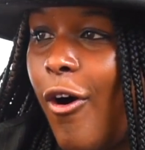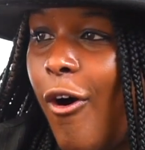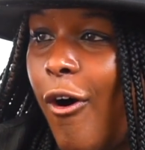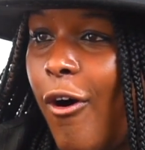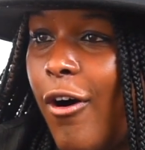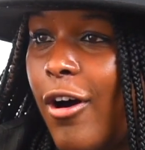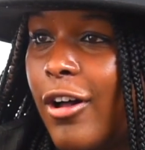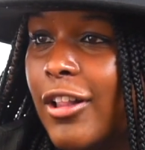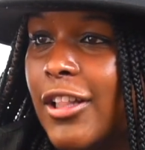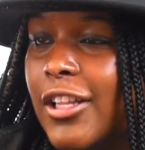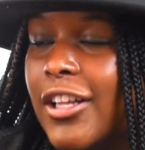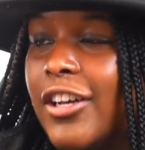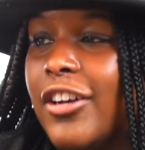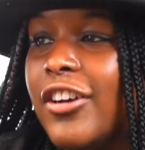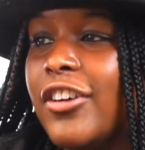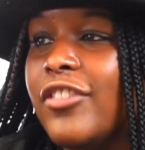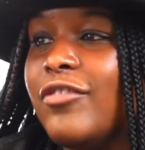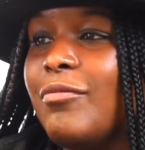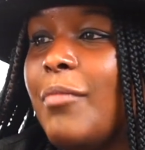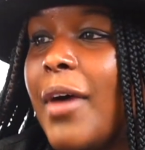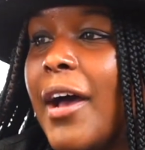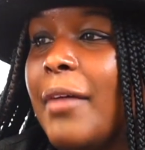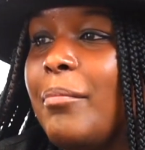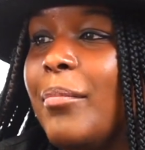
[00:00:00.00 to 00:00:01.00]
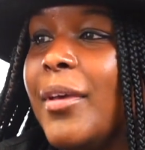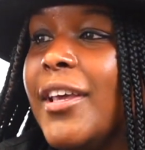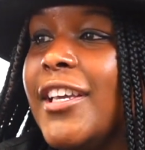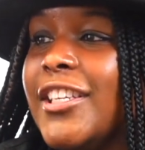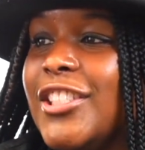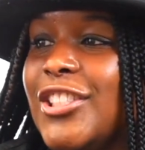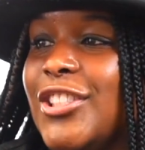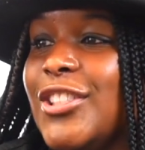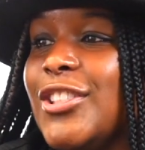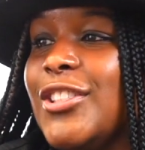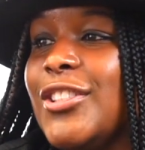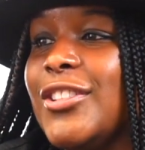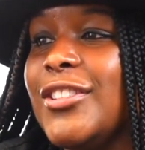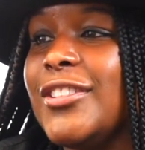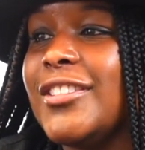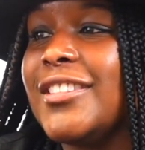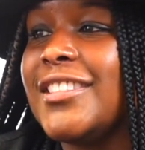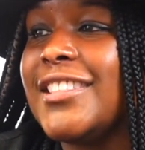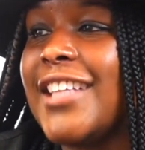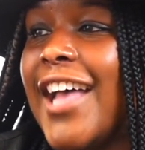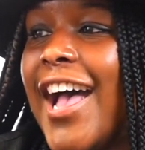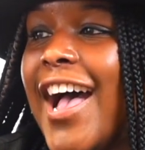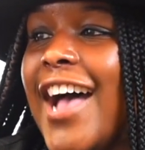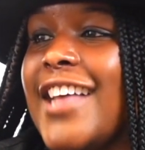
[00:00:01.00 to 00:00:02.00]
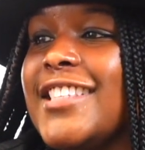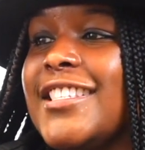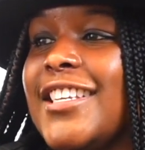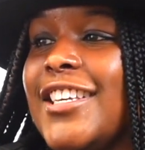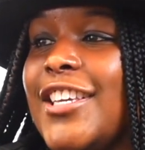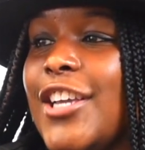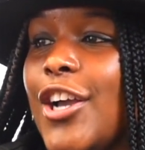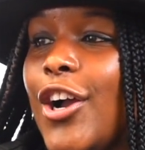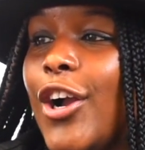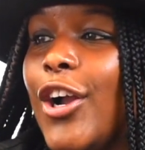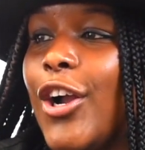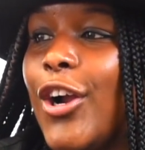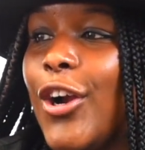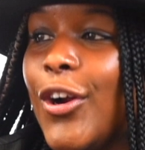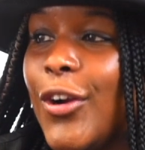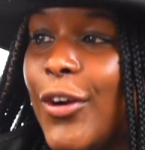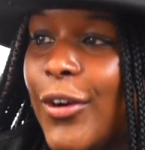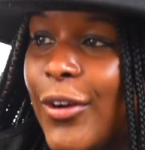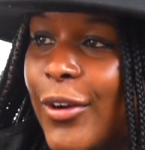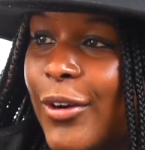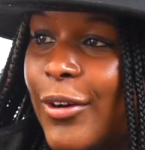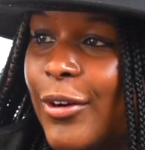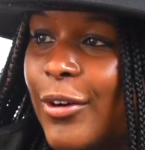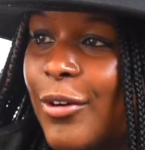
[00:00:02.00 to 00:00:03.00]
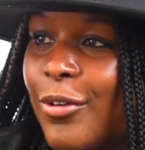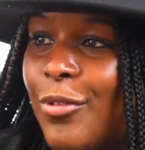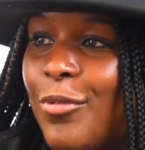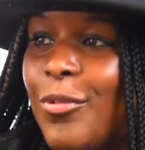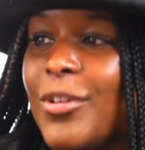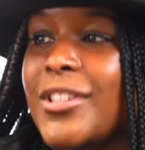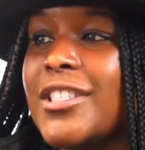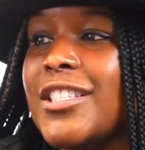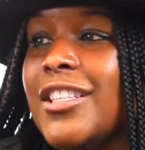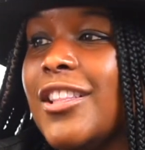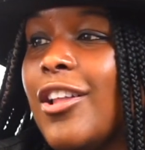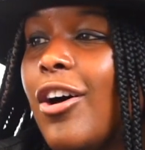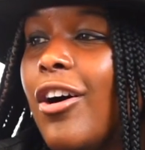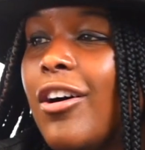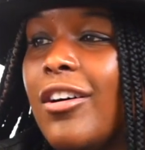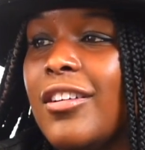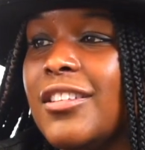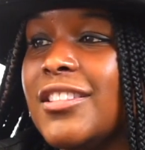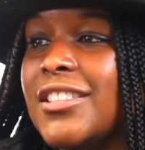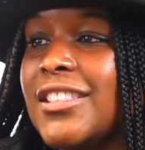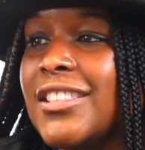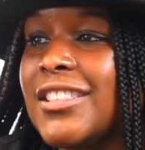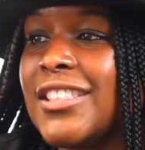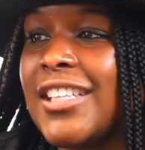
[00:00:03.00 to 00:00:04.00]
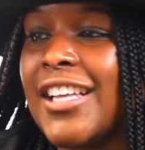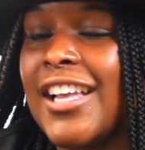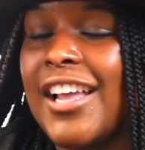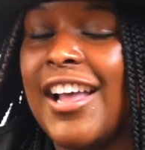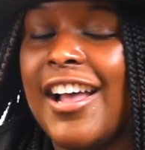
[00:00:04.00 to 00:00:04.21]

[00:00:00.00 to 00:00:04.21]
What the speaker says: all of my pictures as a young girl was lost.